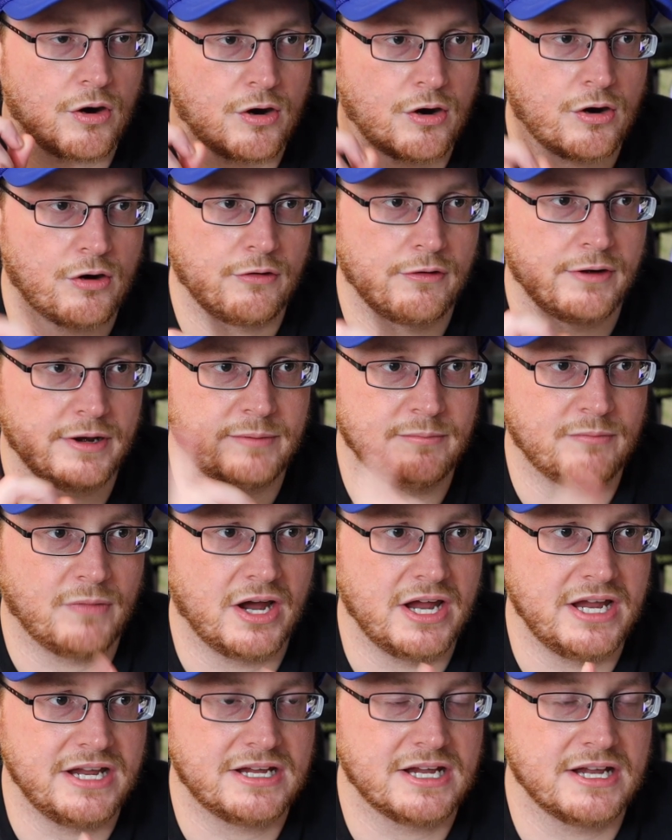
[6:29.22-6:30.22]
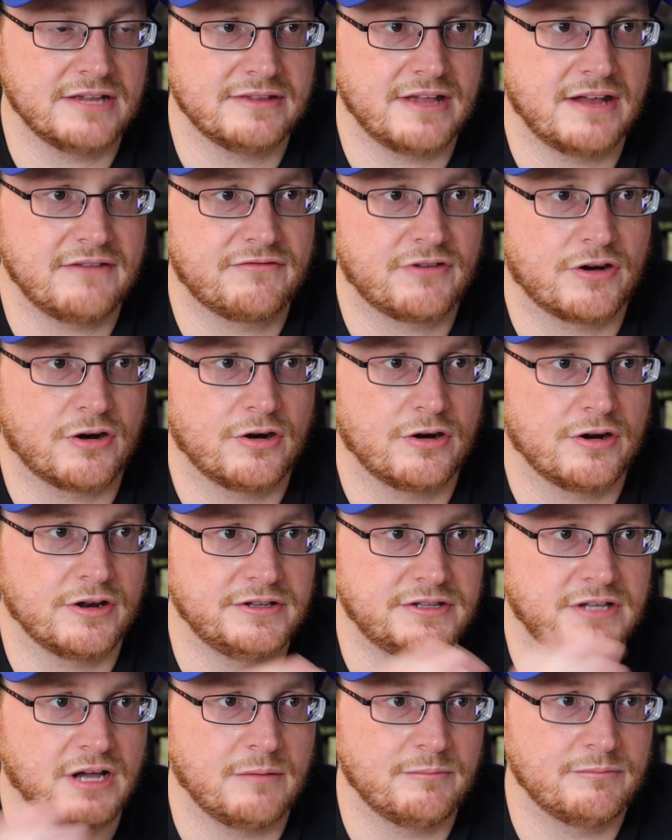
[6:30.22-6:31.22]
her and Mike, and then for her to
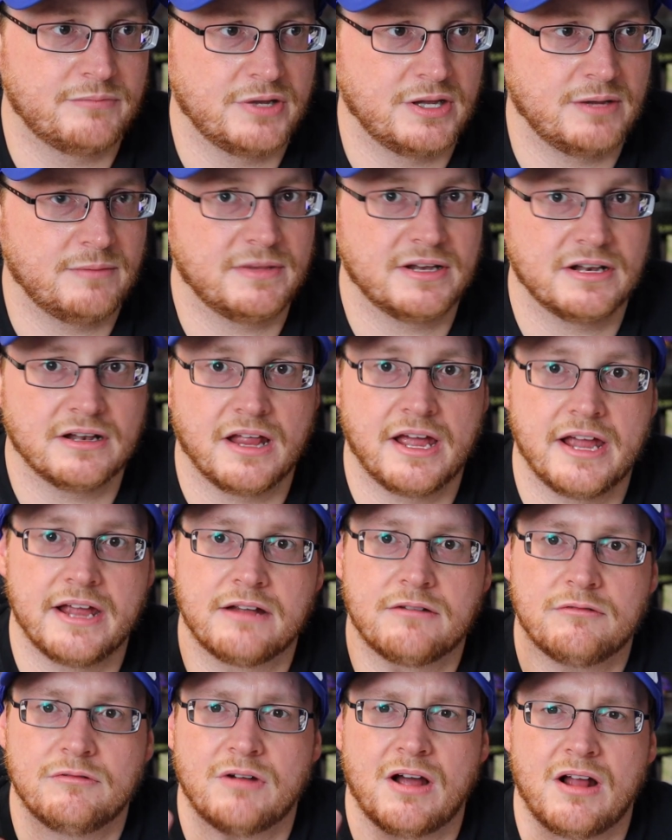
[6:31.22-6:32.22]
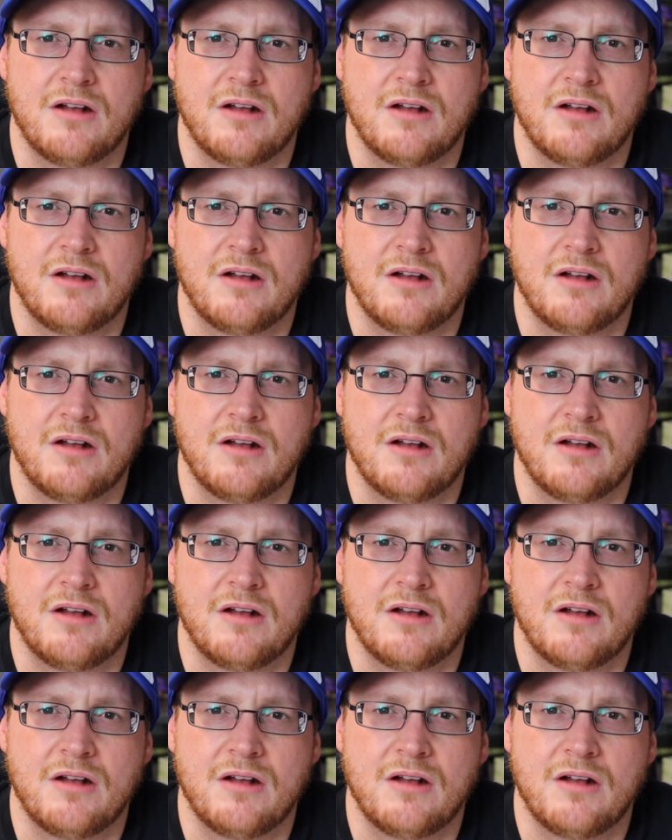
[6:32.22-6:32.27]
dump him in like,